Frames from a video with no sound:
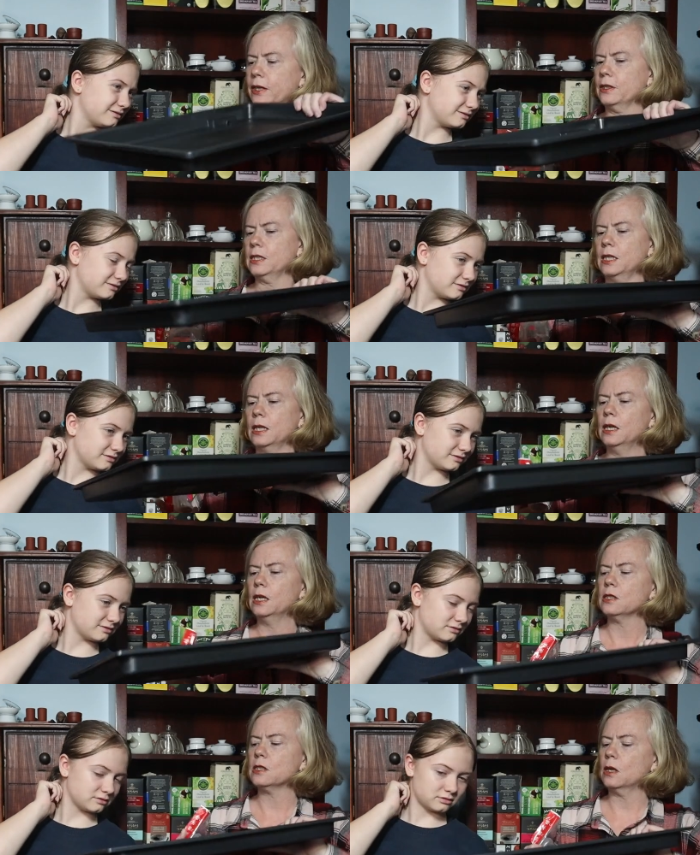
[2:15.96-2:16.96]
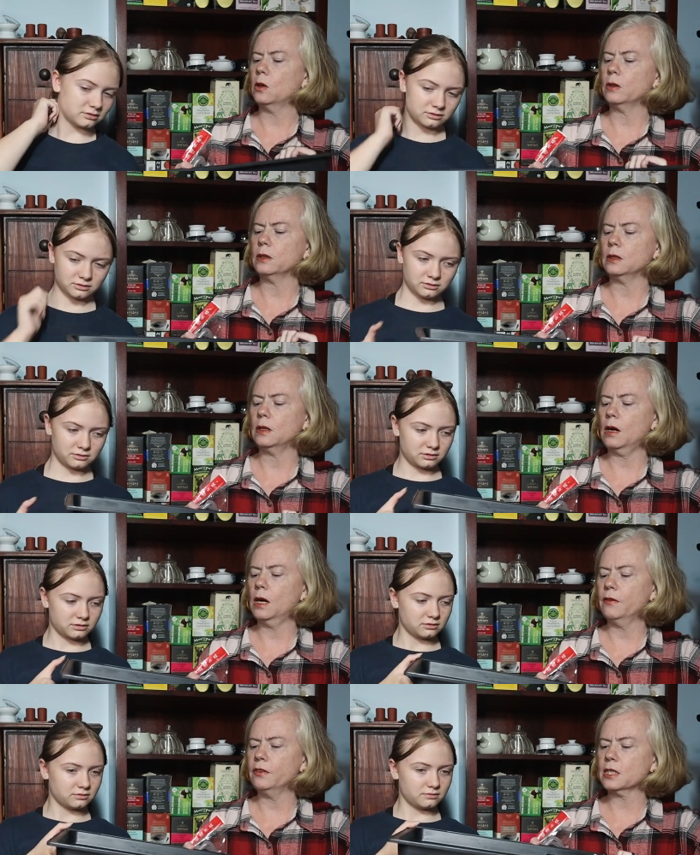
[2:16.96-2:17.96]
Speaker 1: out the tea. So
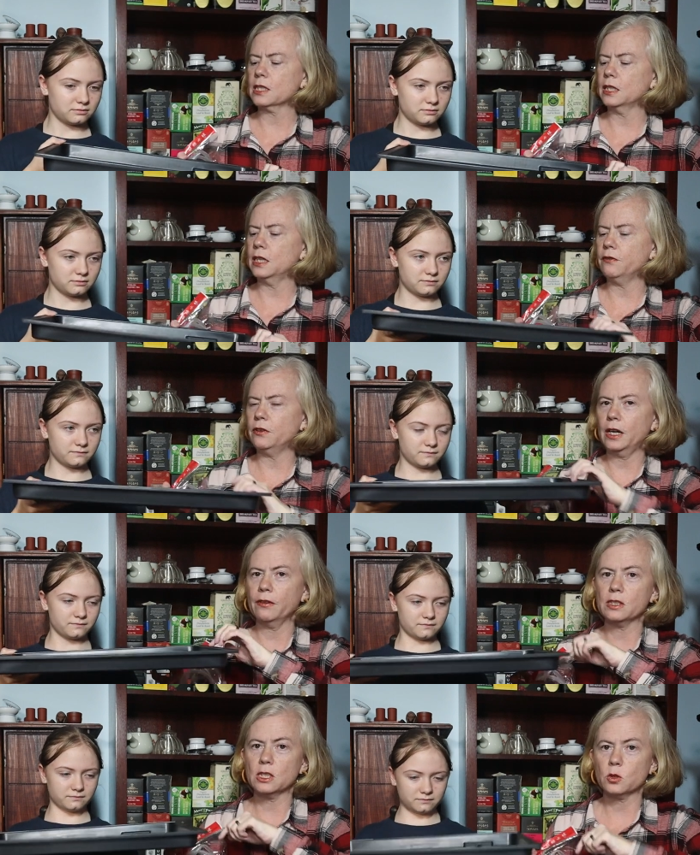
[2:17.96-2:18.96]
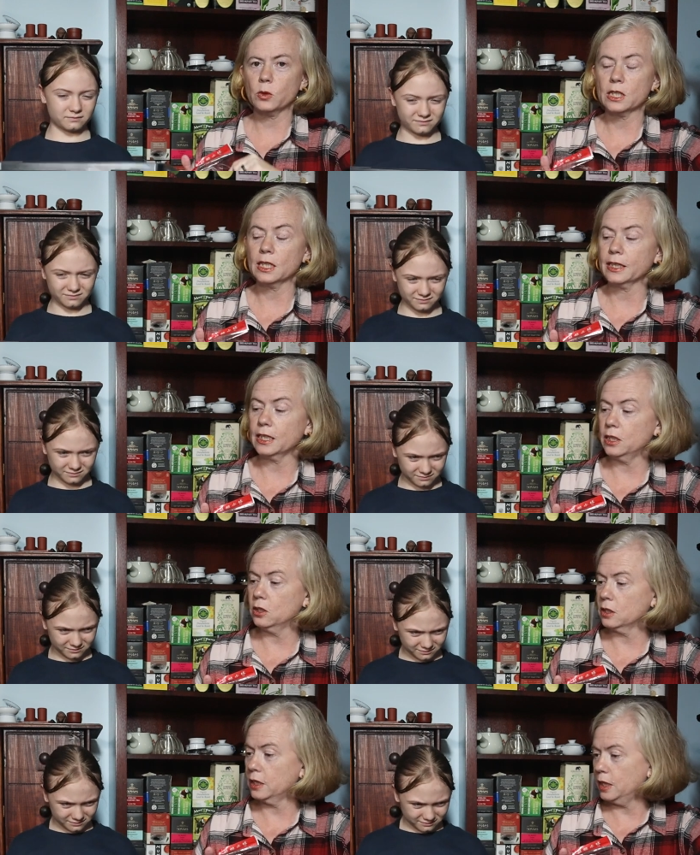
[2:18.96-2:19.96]
obviously, if you have a situation like that,
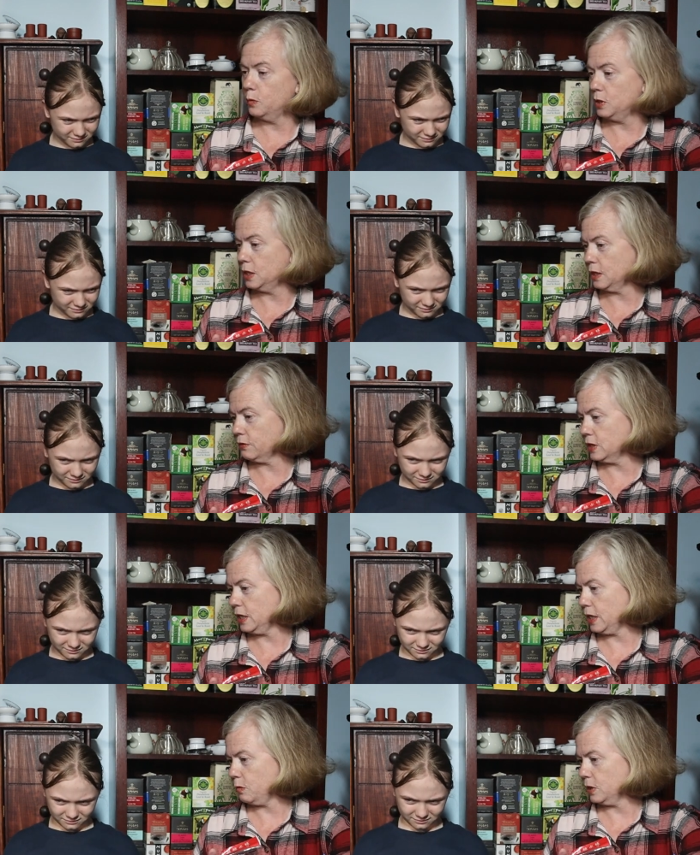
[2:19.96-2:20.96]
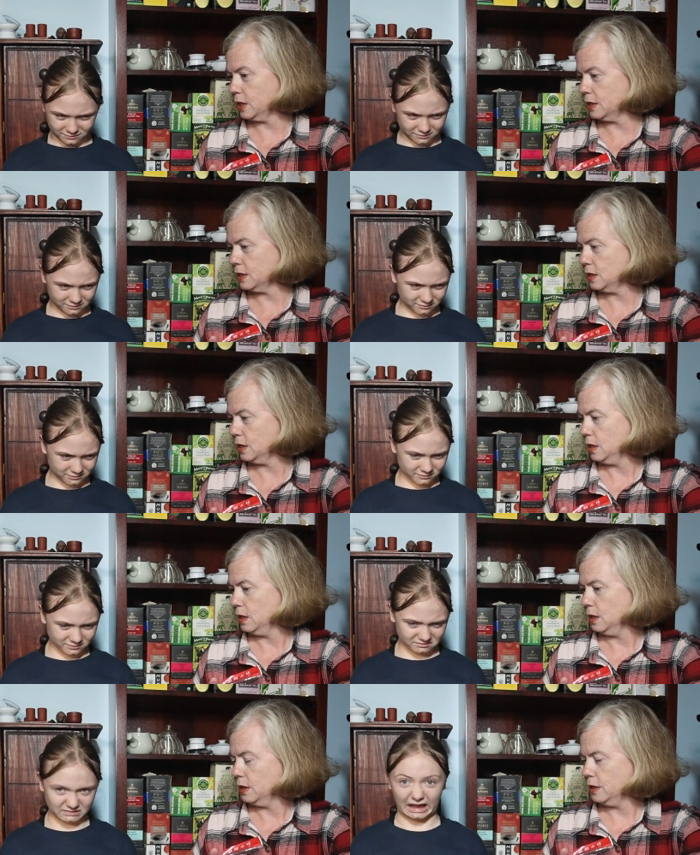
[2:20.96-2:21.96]
you're going to empty it every time because
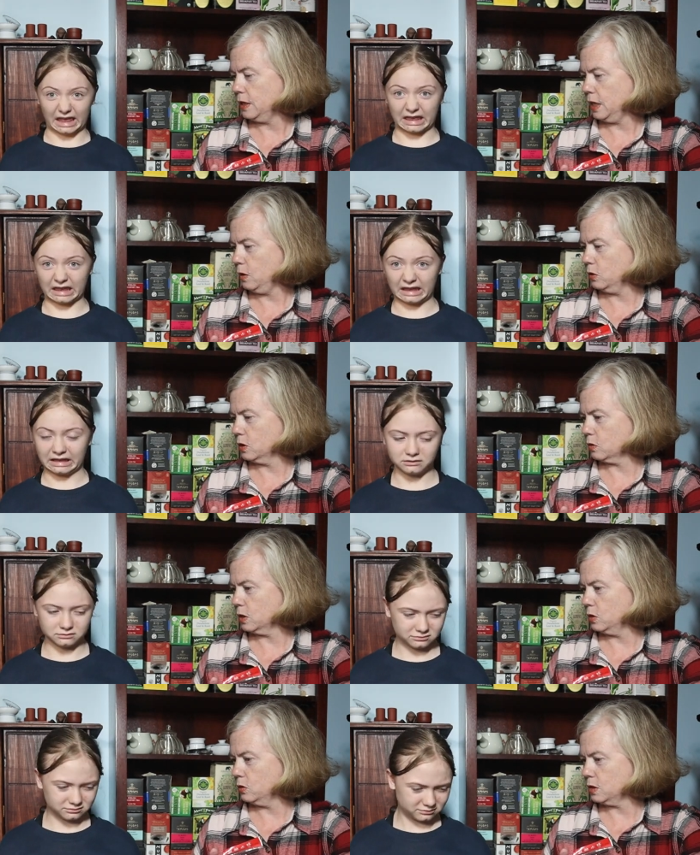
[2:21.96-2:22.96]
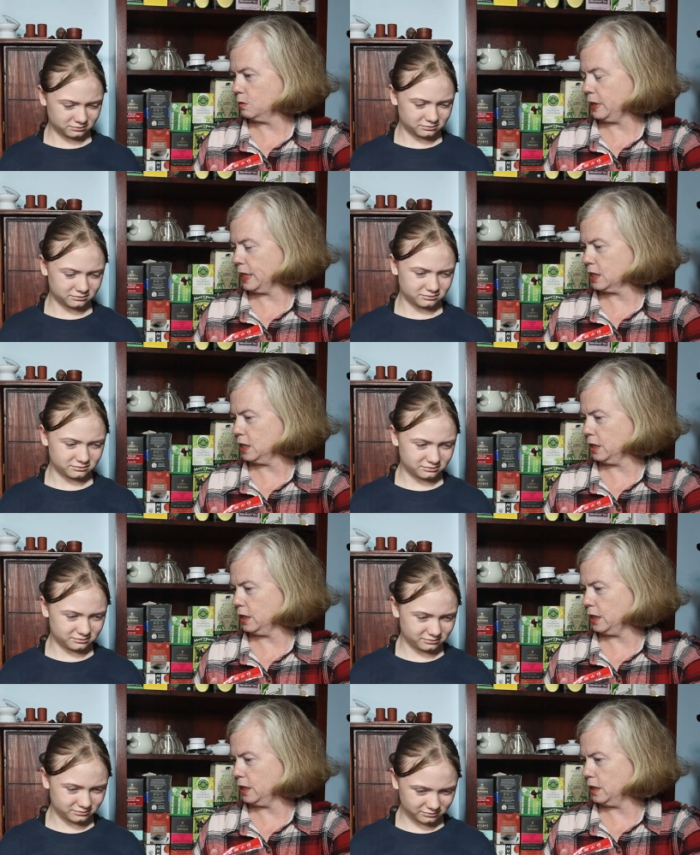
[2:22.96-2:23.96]
that will grow some
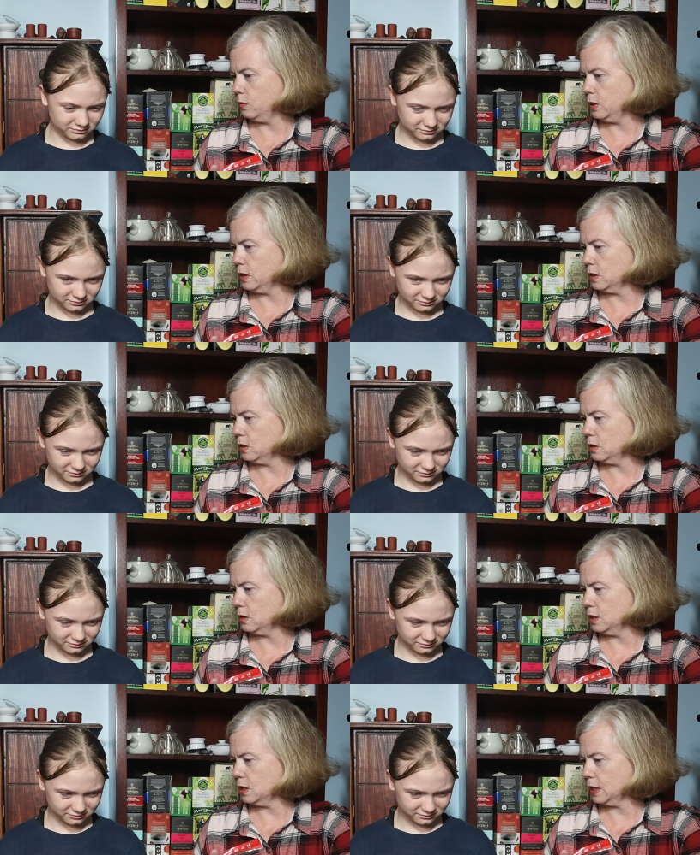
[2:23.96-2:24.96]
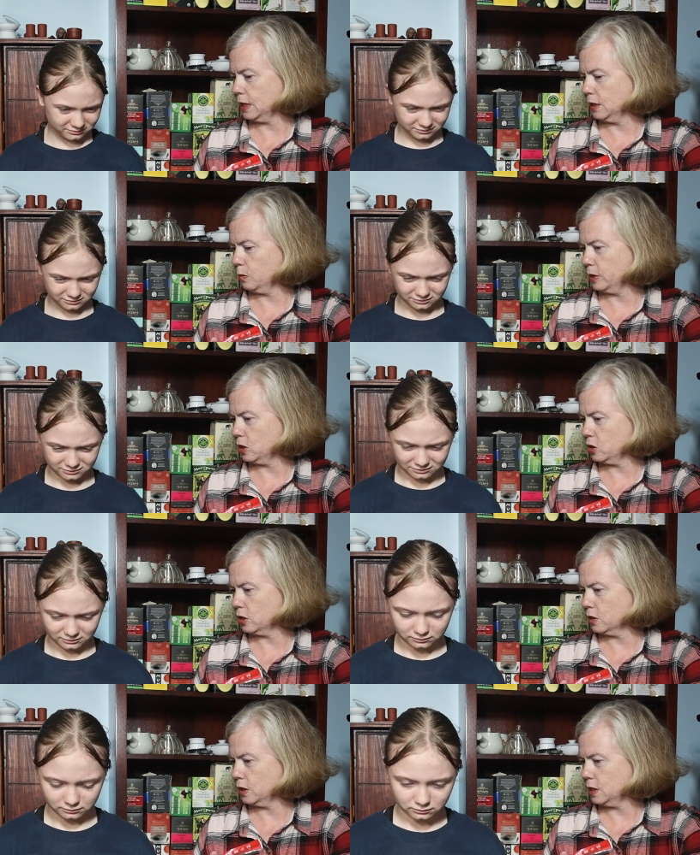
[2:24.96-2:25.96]
bacteria with just that little bit of
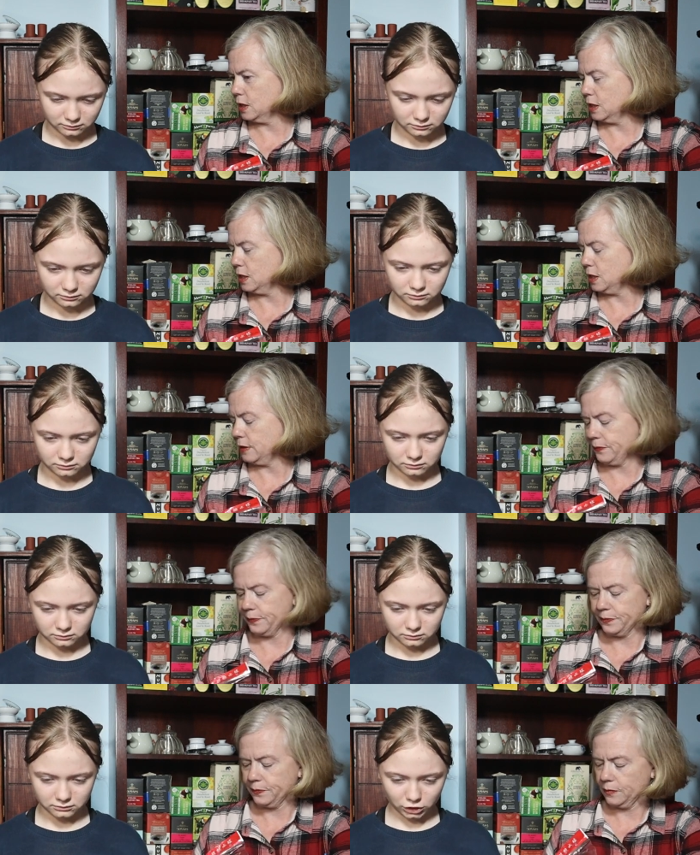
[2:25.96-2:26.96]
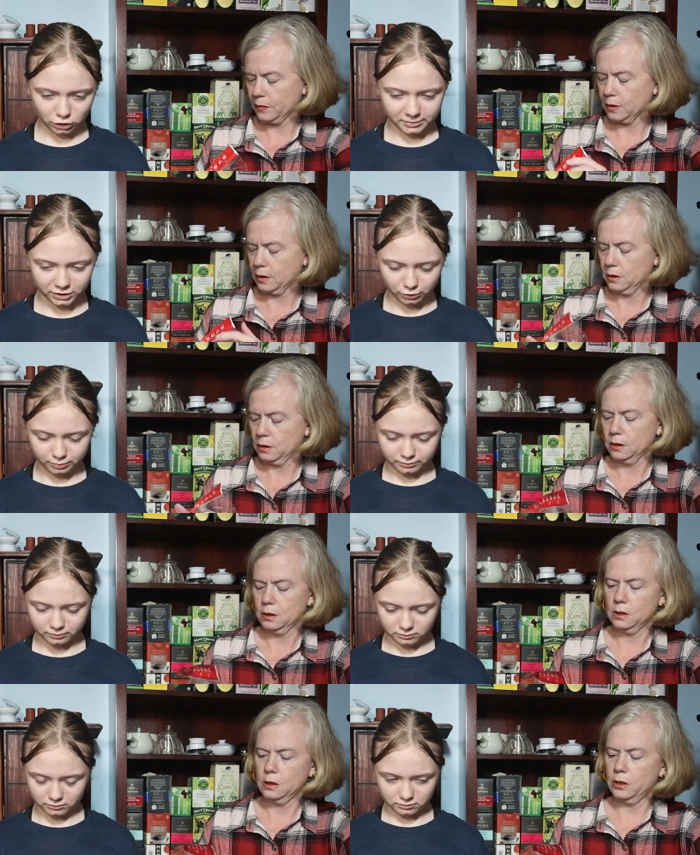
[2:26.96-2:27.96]
sugar that's in the tea.
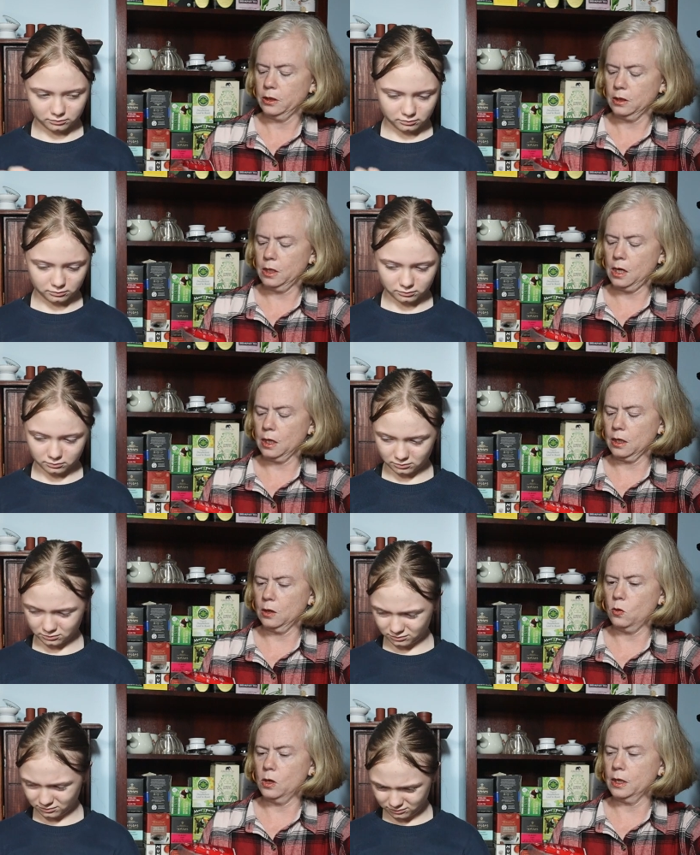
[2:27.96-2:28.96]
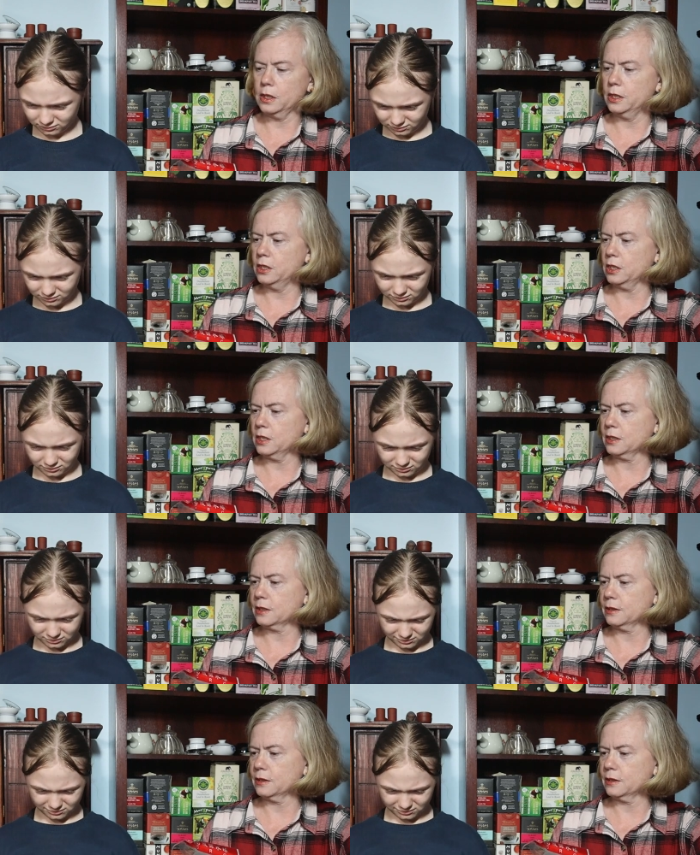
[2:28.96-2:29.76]
So you're not going to want to just